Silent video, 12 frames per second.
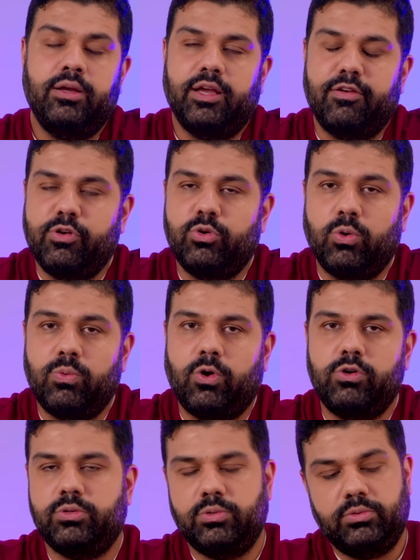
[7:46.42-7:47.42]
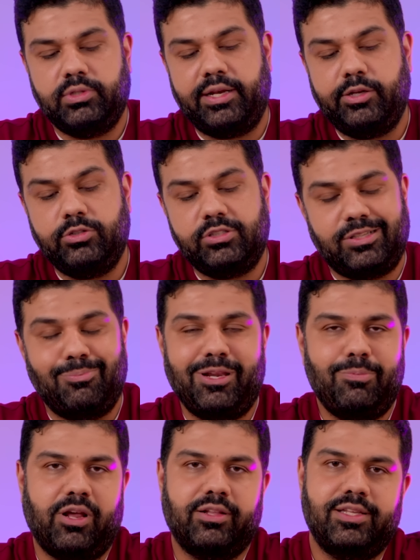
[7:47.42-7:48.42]
If you don't want to, then you just simply
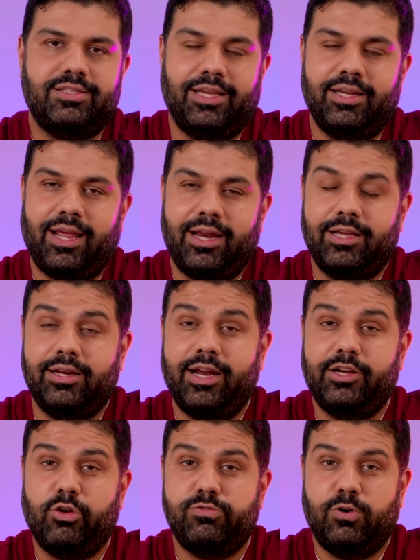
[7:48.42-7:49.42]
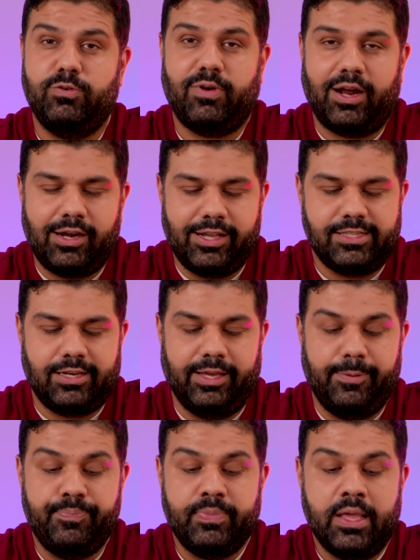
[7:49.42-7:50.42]
plug this in and connect your phone
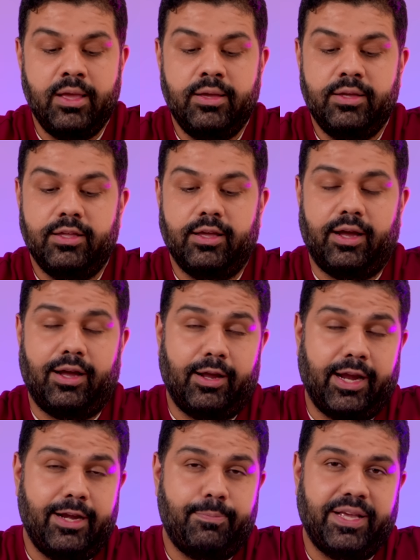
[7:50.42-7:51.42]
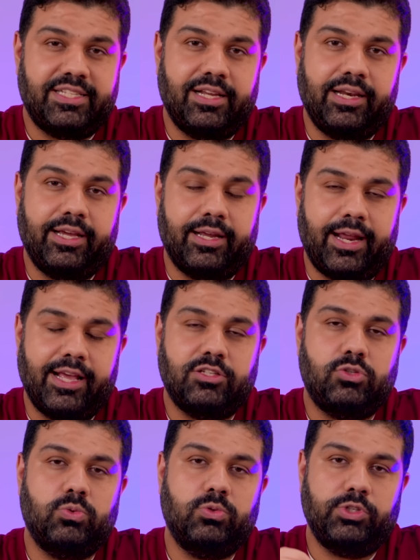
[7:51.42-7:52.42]
wirelessly. It basically connects
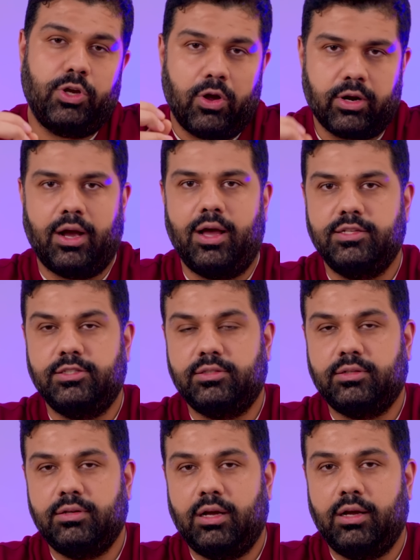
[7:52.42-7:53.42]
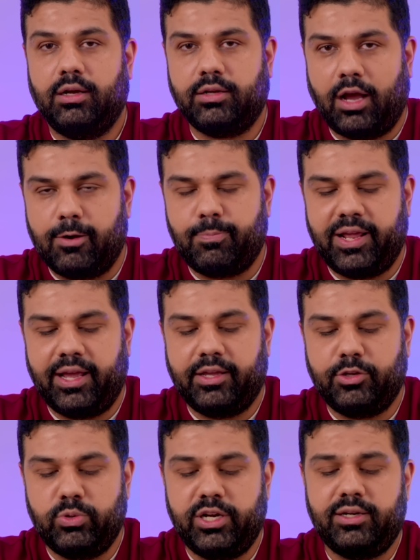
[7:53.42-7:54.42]
to your car's CarPlay
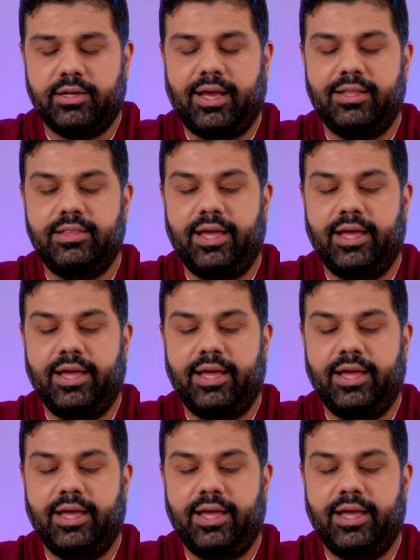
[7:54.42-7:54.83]
unit, and